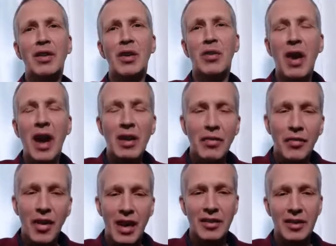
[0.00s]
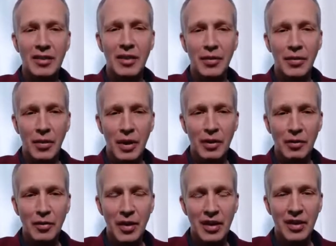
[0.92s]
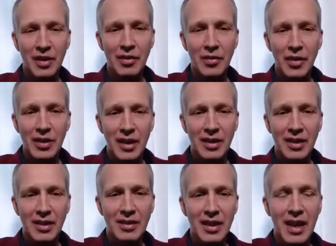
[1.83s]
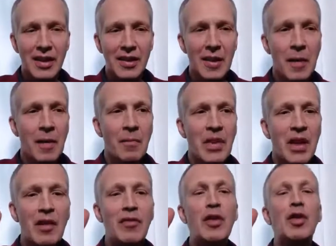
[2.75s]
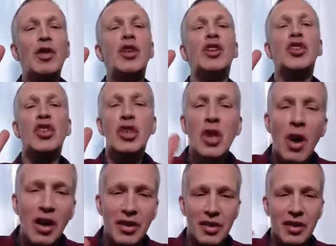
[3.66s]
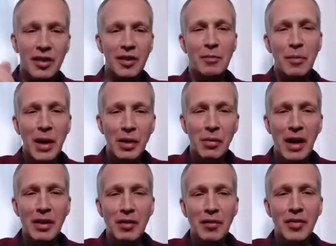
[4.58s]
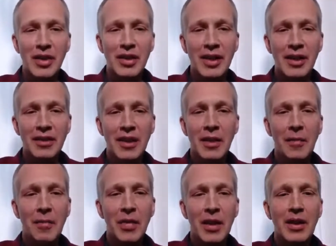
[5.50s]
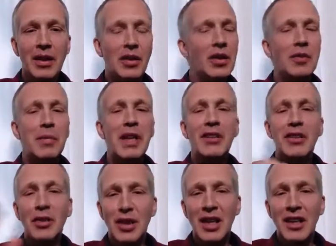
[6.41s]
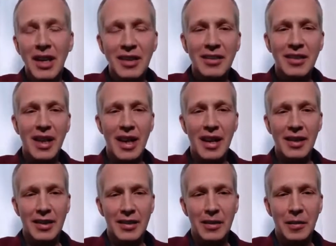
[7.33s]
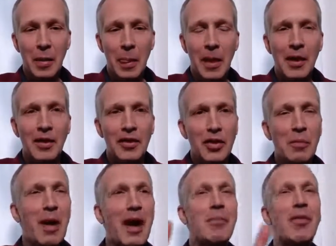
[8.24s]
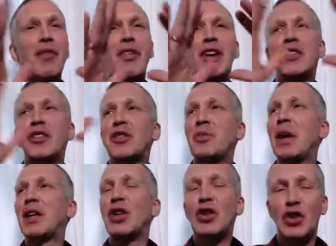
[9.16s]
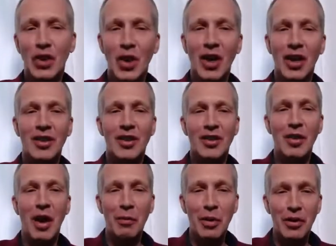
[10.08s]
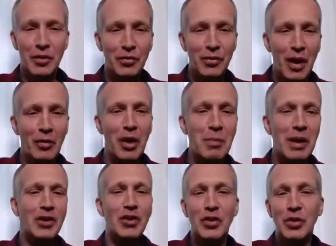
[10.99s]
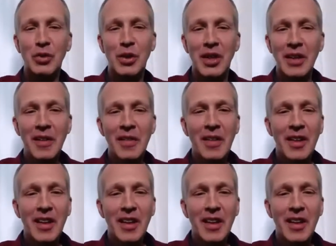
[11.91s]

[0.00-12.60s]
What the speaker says: of the grandfathers of quantum physics, he said, if you're not shocked by quantum physics, means you didn't understand it. So my professors were not shocked. So I was very much sure